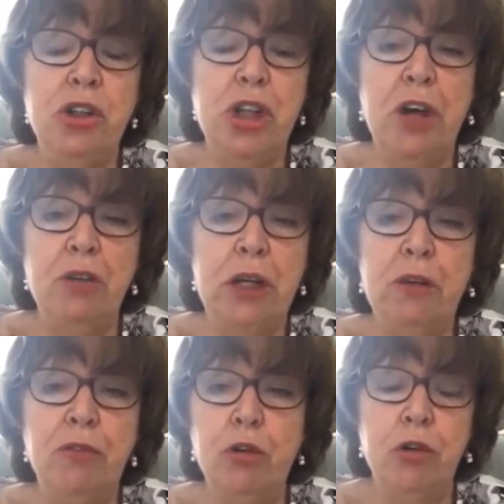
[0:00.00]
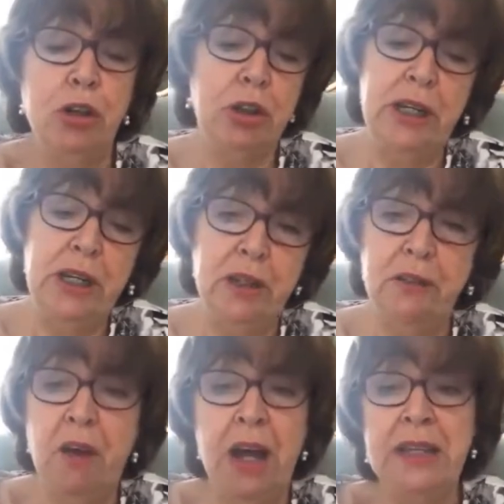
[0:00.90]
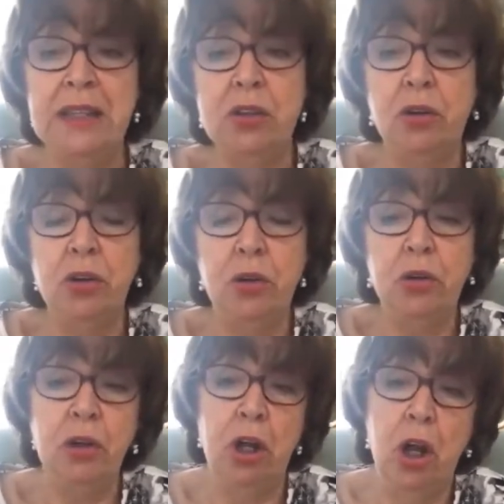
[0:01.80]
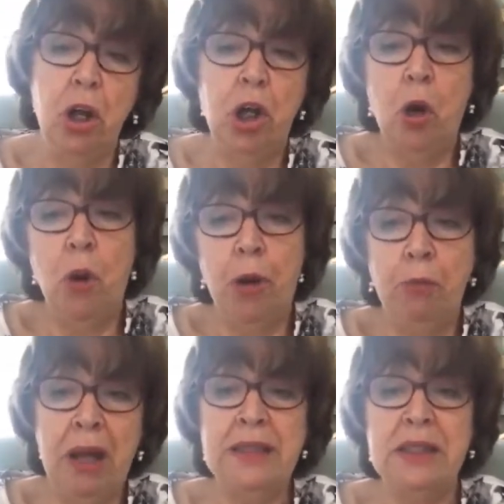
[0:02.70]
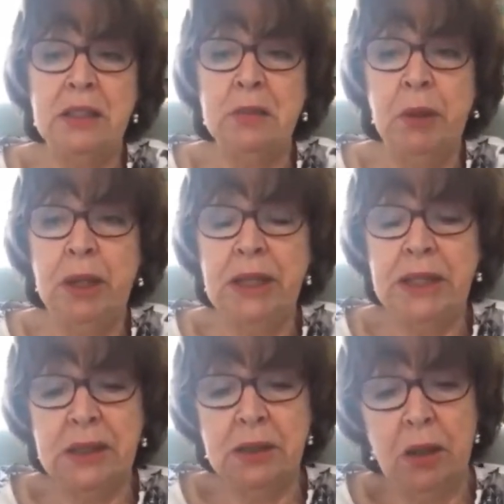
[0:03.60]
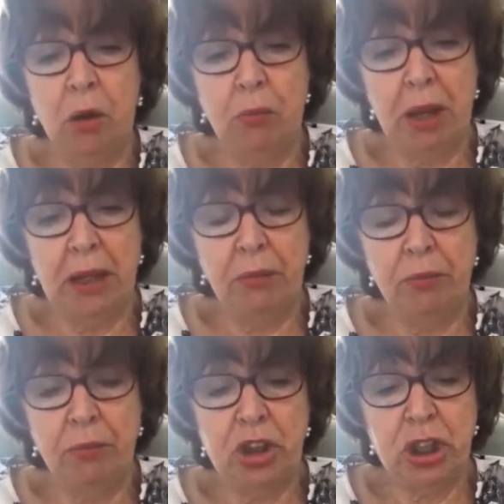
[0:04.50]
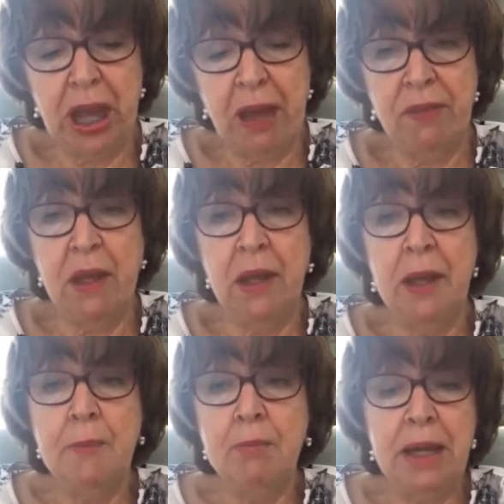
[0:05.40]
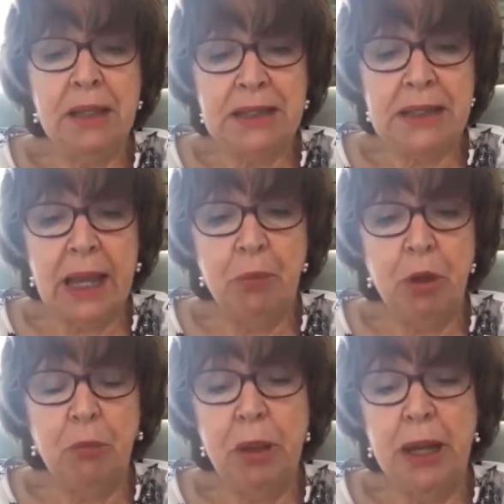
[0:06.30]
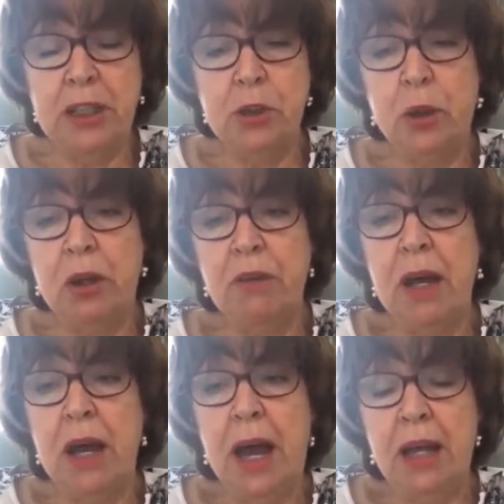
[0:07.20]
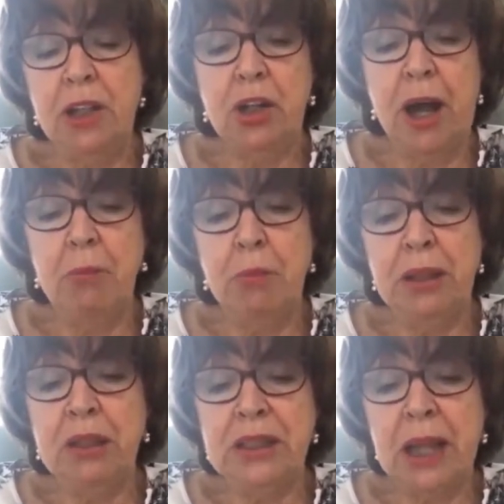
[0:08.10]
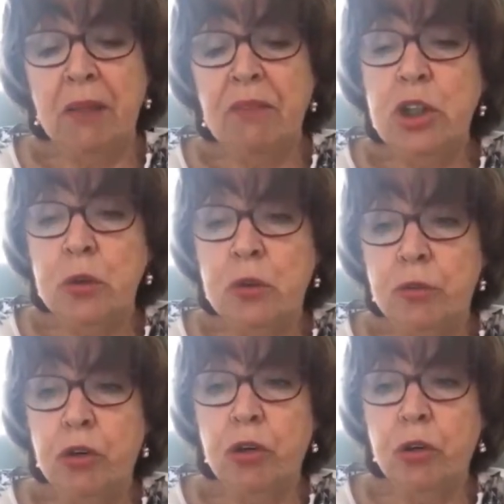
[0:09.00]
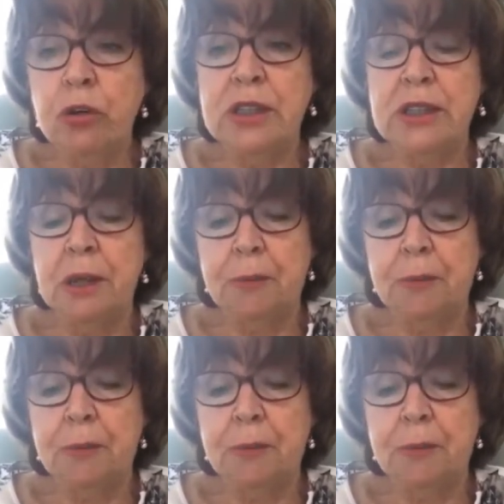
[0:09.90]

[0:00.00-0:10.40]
generally afford legal advice, or you can go en masse to the police, or make the same complaint or whatever, and try and build yourself into a force.